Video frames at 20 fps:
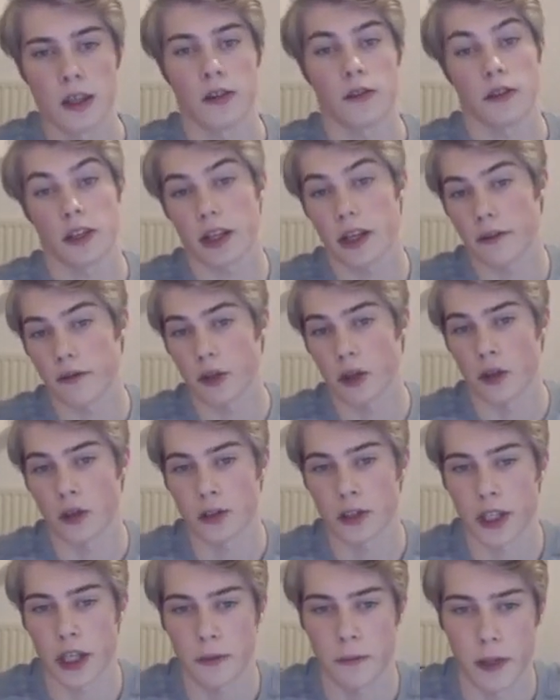to give another
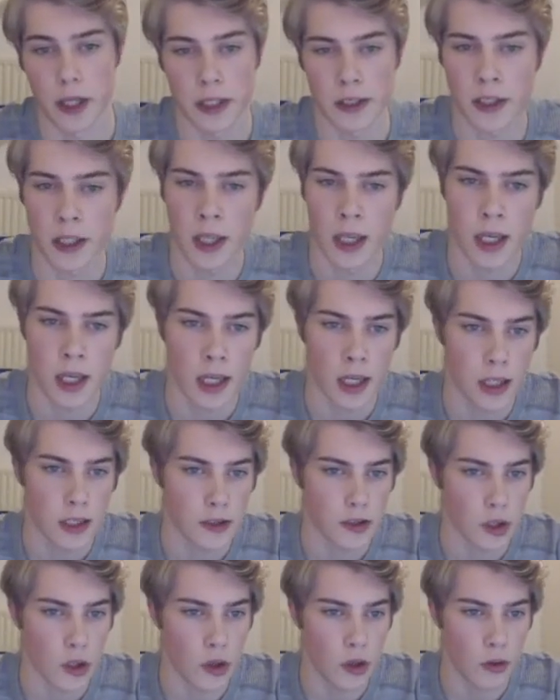checkmate.
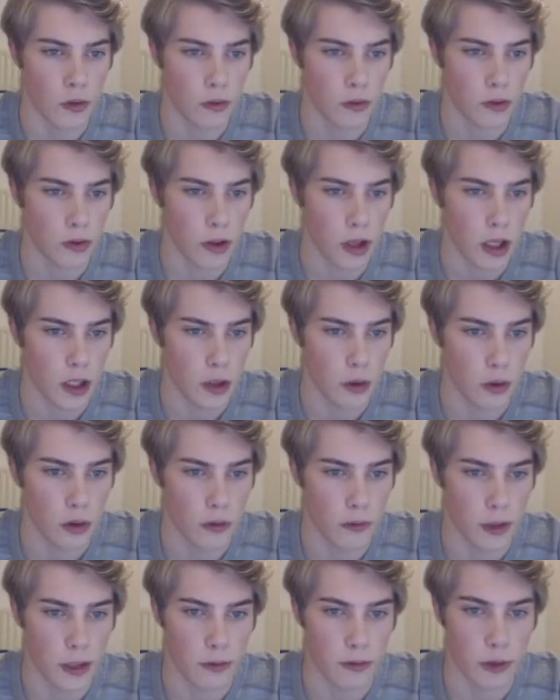So uh,
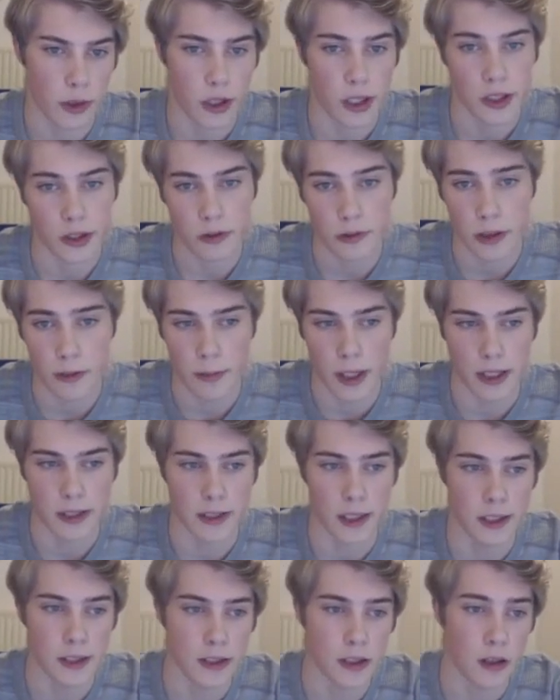Jordan went rook h3 makes
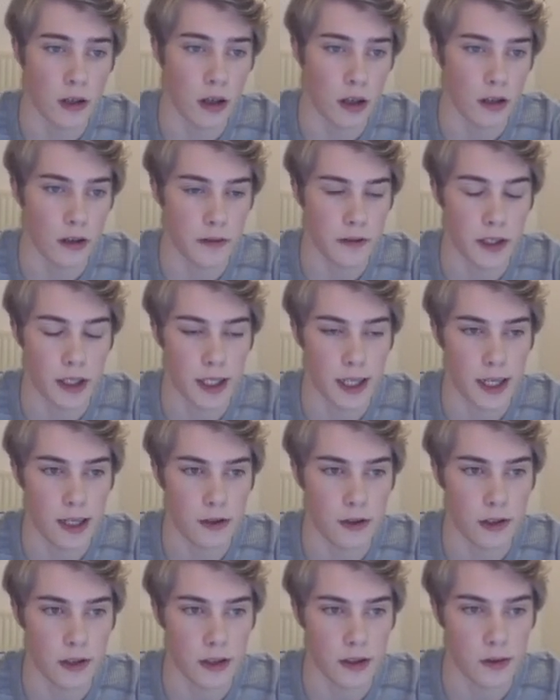sense, cut off the king
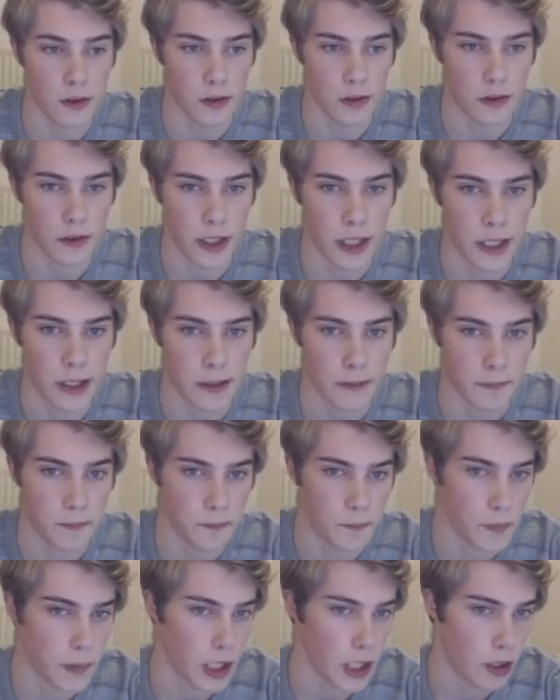on the third rank.
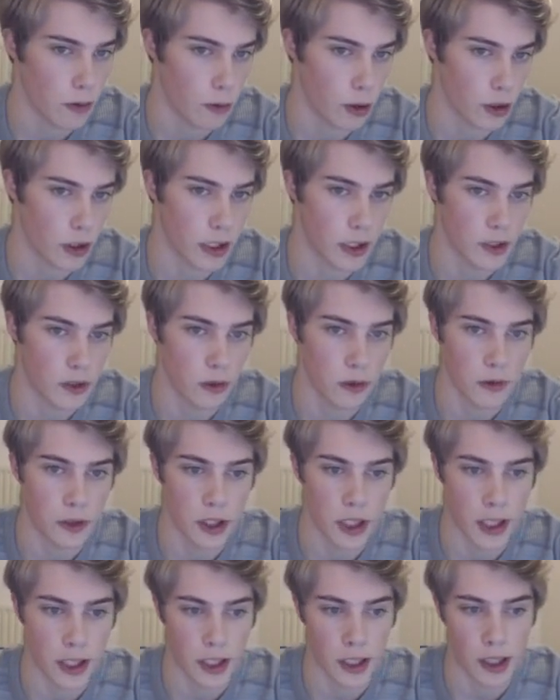Rook d2
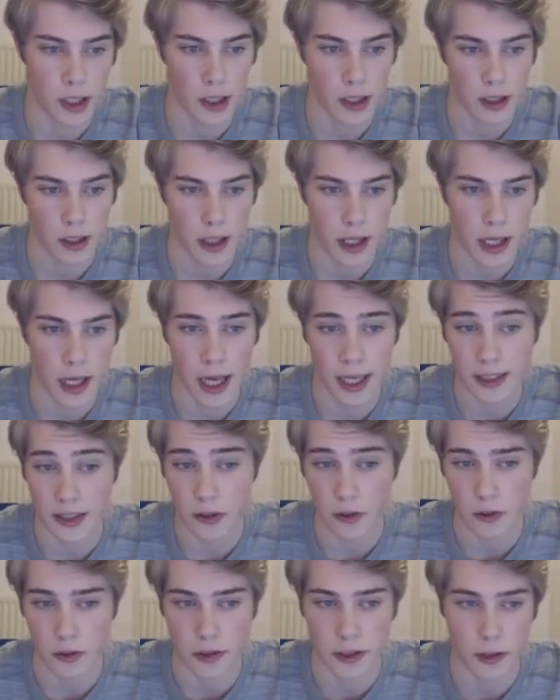check. King has to
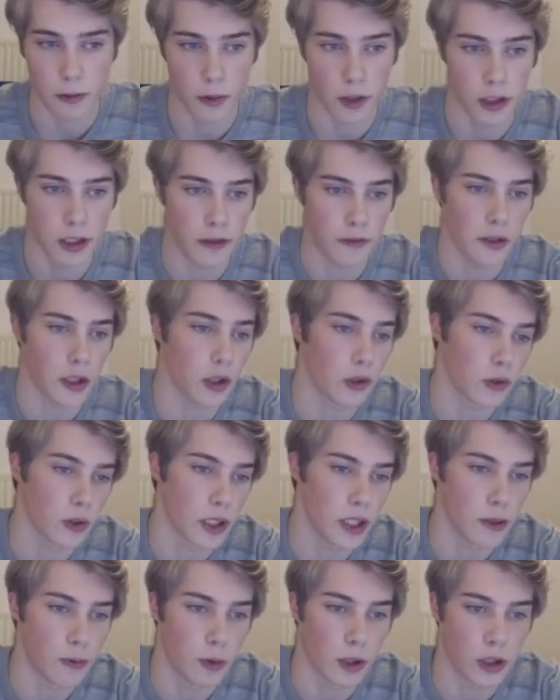go to c1. If you go to
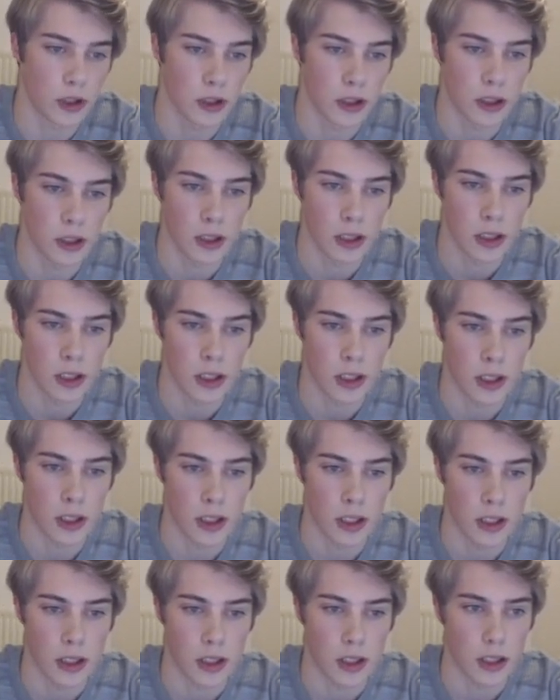e1,
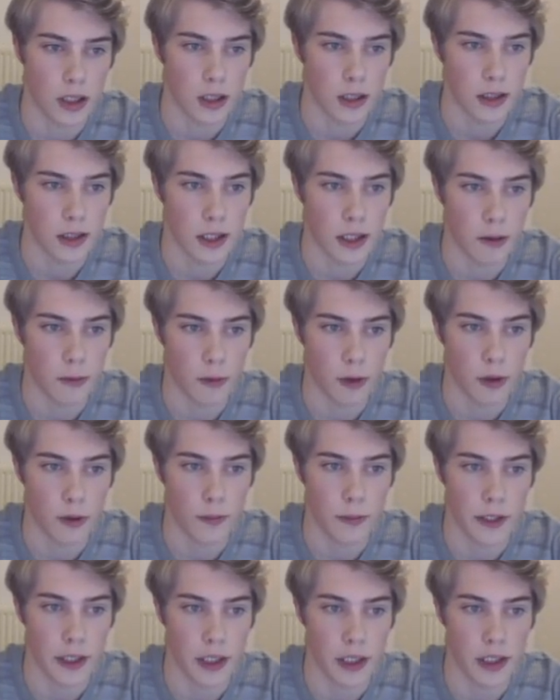there will
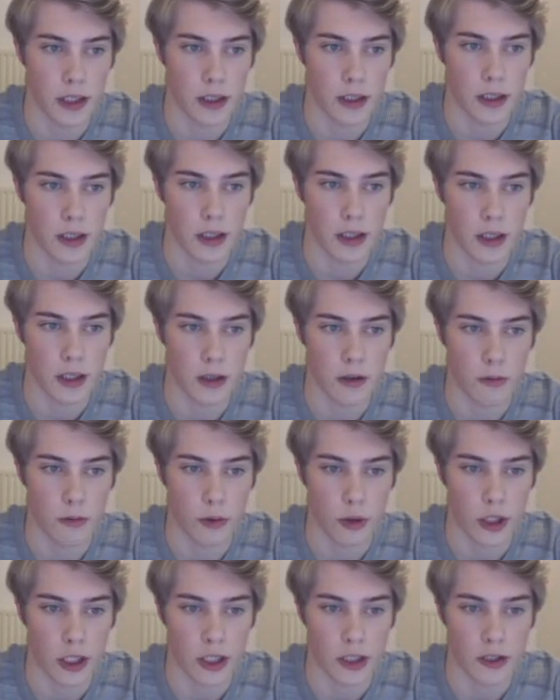be
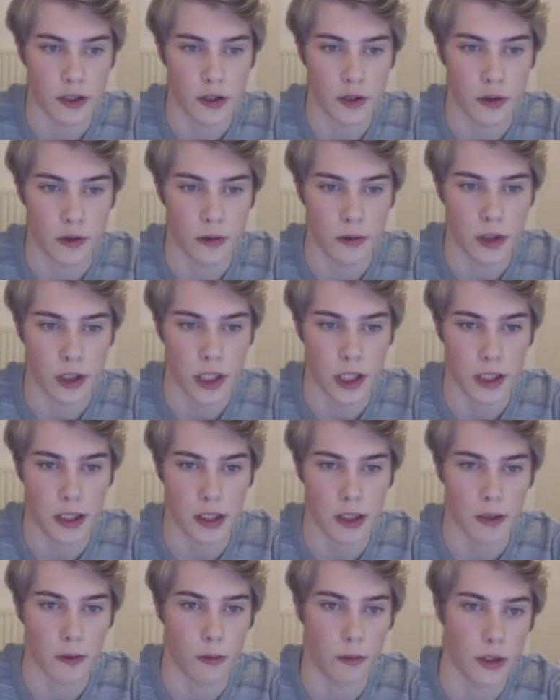rook h2 check,
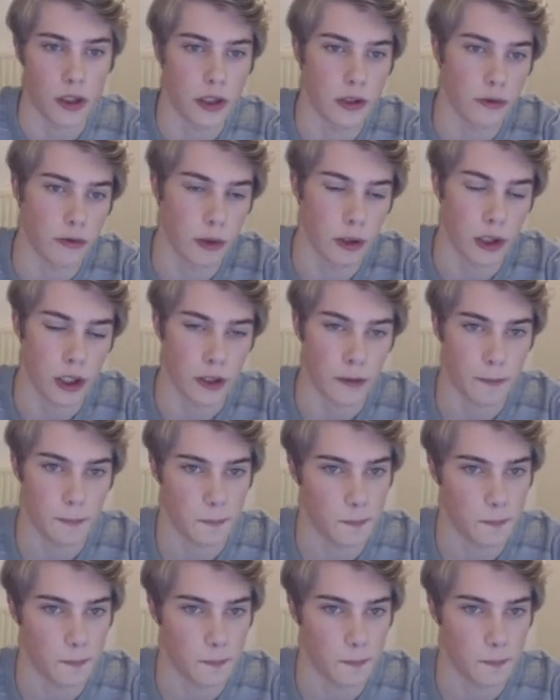winning the rook.